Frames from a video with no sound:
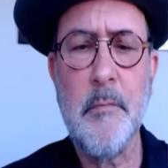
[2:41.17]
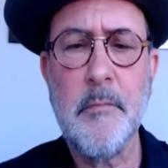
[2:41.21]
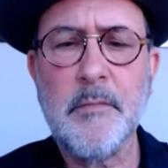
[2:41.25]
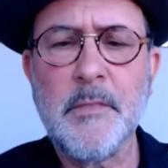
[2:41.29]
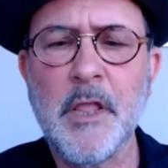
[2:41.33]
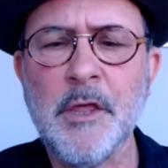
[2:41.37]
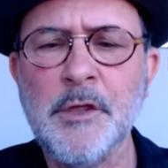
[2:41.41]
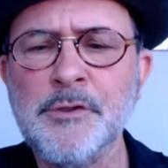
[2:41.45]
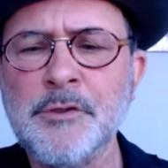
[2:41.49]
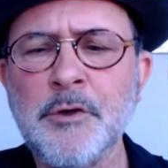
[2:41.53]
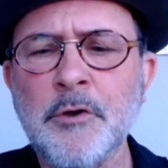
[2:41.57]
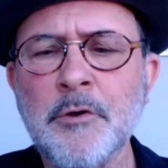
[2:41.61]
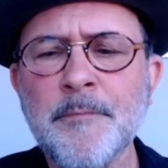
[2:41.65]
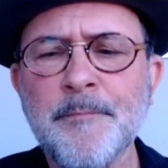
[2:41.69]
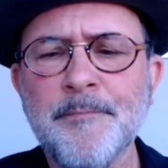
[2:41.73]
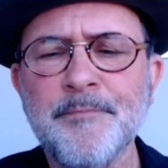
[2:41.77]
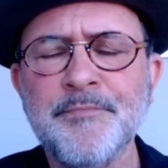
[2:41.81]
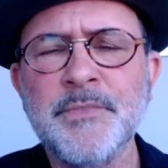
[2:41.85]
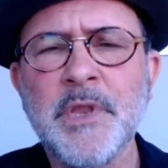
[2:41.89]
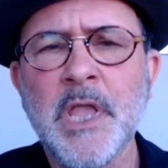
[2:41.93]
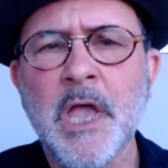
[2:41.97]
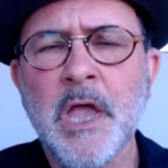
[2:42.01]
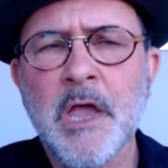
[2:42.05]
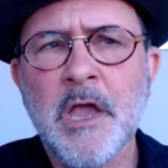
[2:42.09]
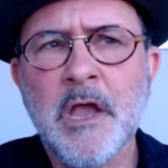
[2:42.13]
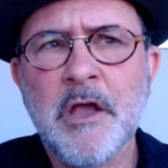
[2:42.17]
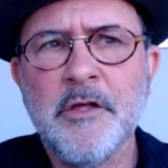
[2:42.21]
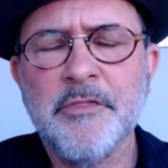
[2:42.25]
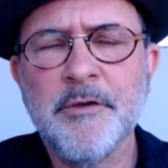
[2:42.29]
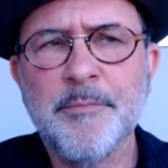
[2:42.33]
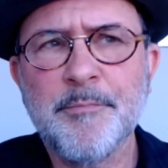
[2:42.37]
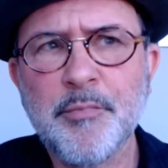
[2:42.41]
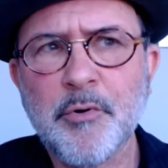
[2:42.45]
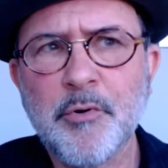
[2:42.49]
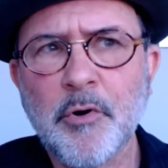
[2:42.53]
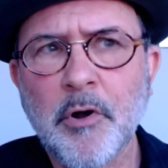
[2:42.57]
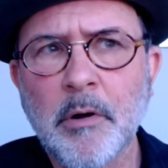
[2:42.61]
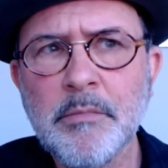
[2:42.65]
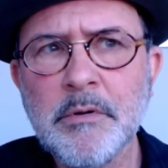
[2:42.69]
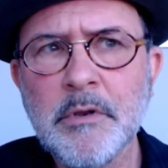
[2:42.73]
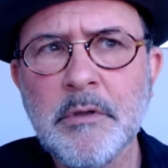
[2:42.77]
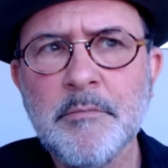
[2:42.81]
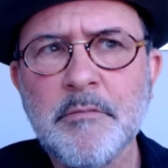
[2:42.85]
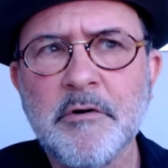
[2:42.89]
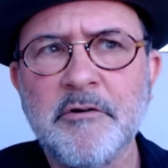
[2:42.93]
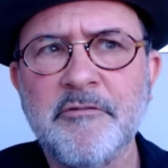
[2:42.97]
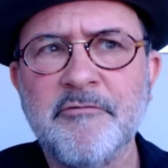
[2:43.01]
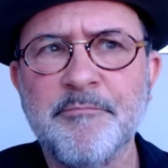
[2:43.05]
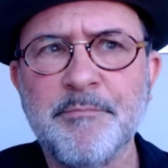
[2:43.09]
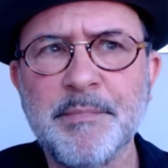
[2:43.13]
So the problem
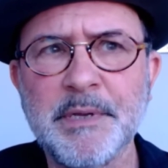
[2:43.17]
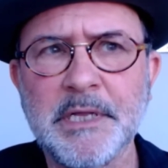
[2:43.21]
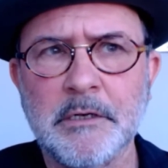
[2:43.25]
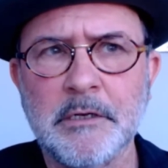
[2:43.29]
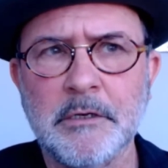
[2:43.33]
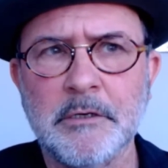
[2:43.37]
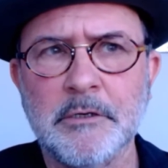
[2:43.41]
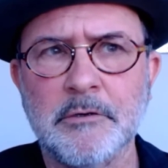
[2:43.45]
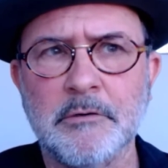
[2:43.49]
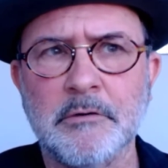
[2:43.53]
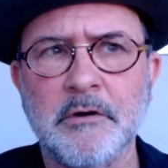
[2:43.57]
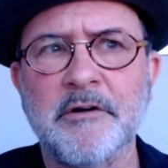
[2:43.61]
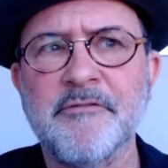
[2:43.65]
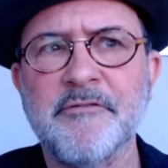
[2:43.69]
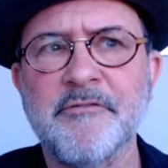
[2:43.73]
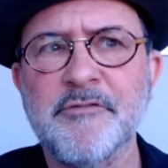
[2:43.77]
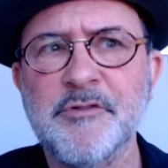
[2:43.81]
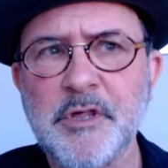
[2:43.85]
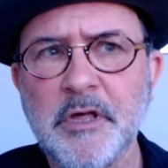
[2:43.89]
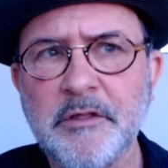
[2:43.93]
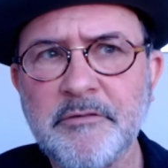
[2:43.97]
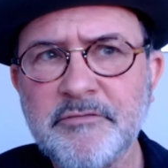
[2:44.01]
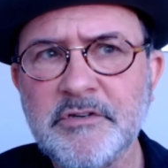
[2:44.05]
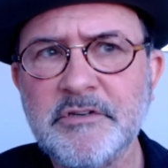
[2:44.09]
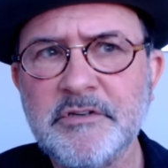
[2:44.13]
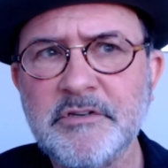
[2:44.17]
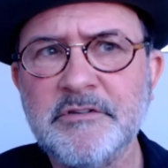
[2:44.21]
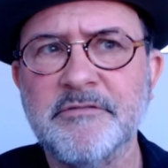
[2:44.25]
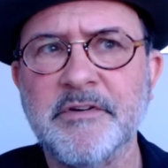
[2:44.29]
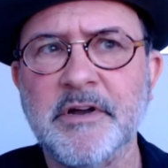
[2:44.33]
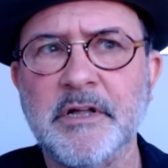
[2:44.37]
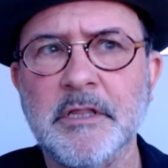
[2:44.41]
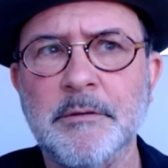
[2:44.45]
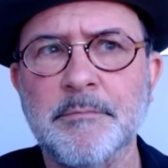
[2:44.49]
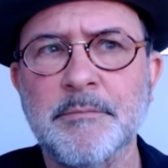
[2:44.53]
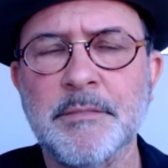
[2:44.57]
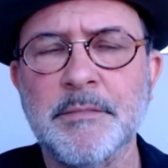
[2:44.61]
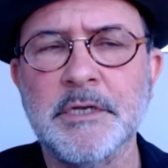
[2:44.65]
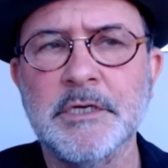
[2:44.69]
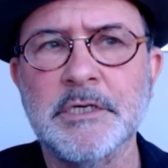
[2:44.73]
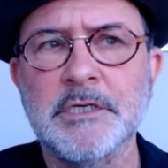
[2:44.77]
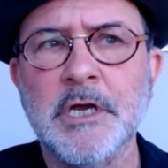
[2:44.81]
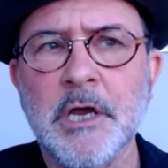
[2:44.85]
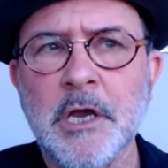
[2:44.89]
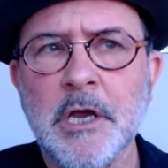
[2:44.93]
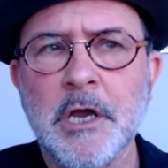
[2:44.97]
of Bildung, of self-development,